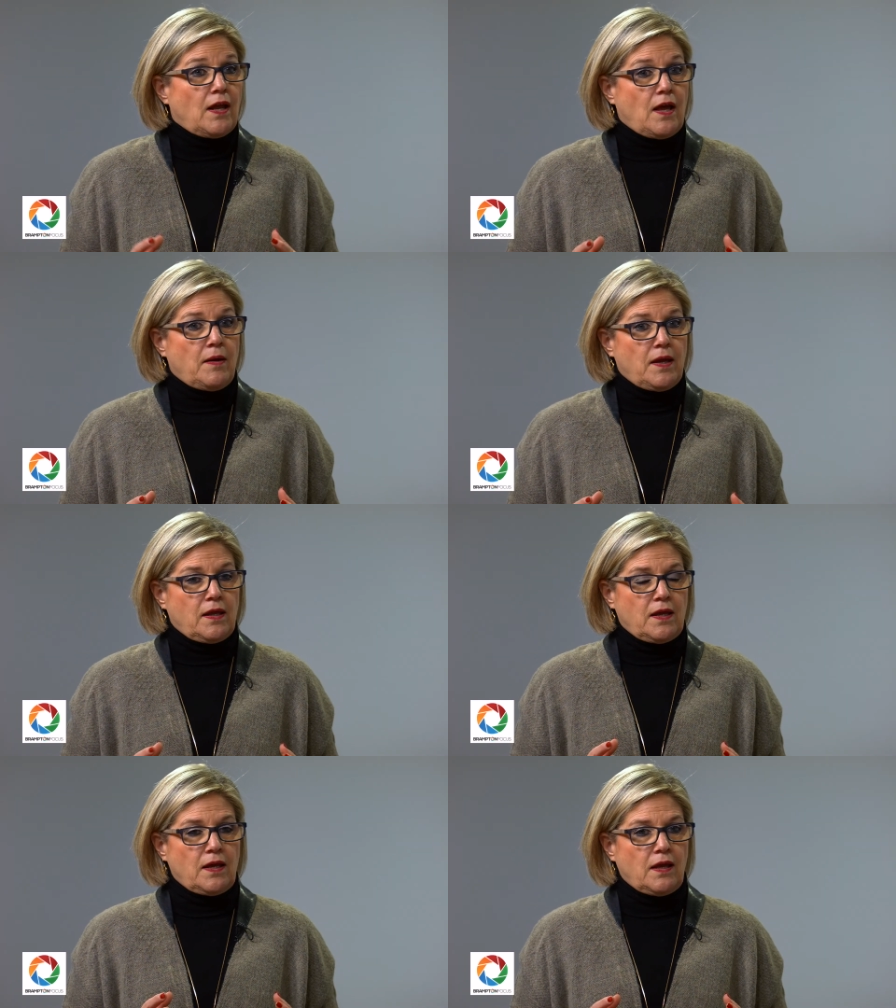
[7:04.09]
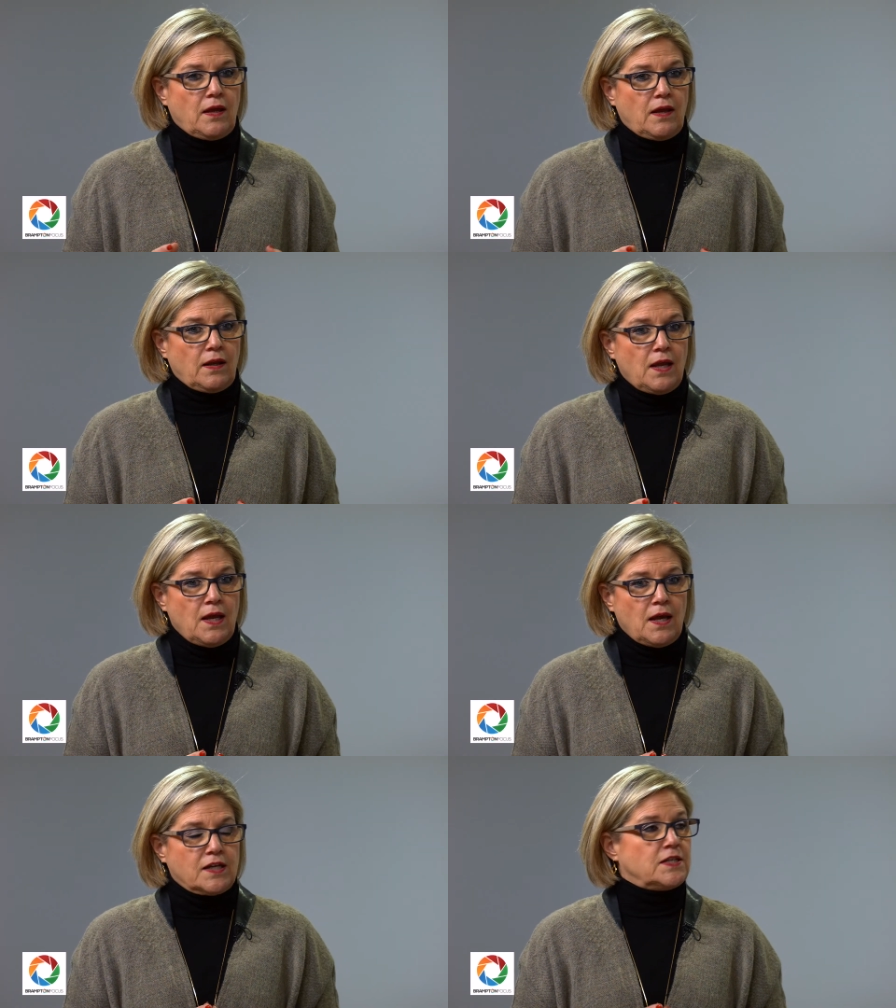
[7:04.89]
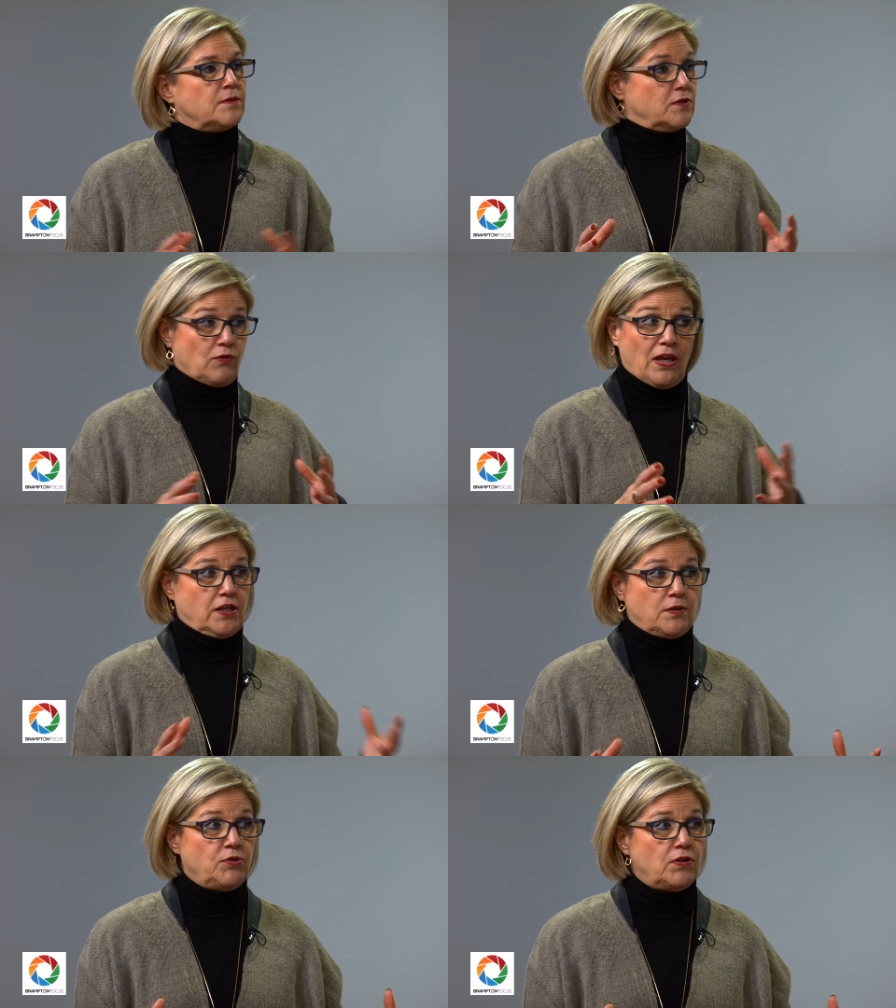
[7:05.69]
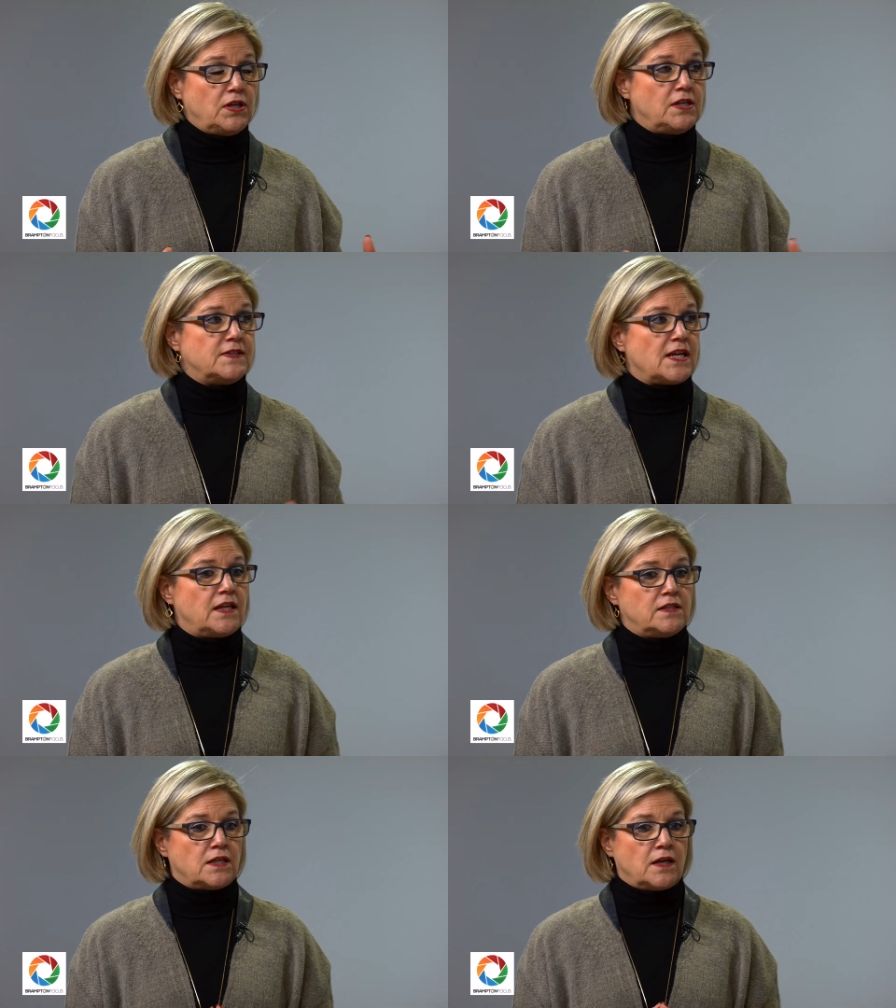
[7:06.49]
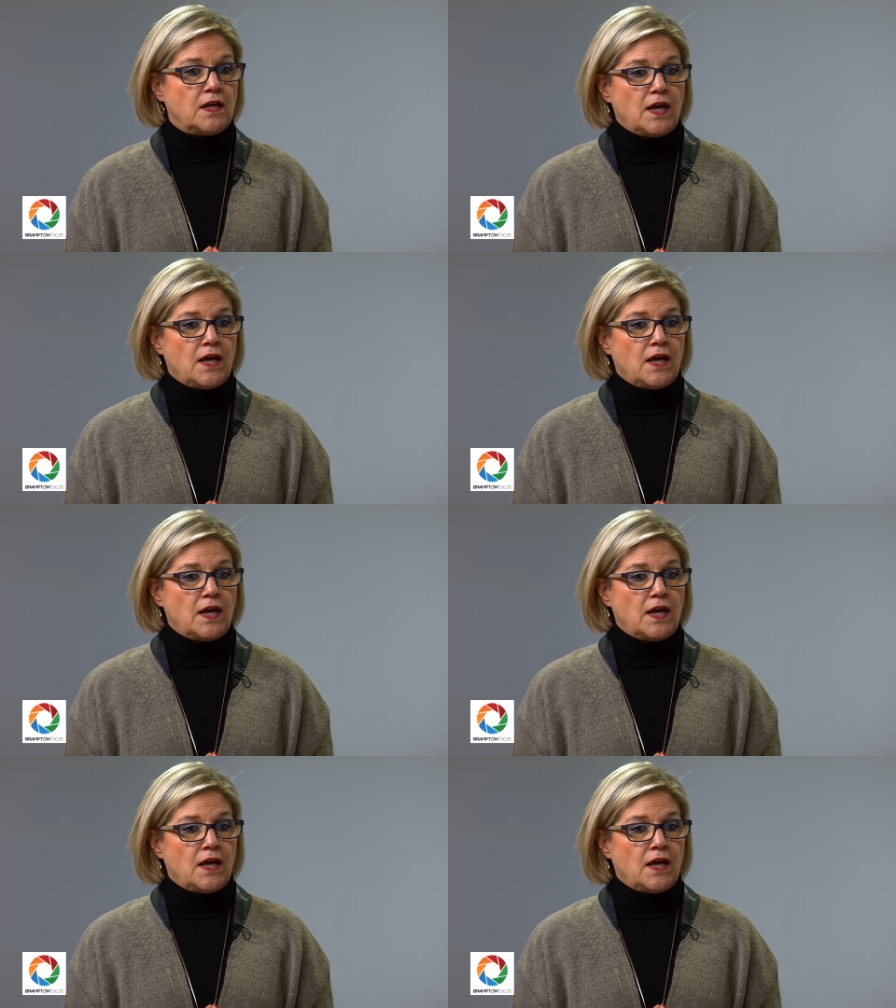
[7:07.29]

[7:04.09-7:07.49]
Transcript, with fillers: a, a, a, create communities and uh,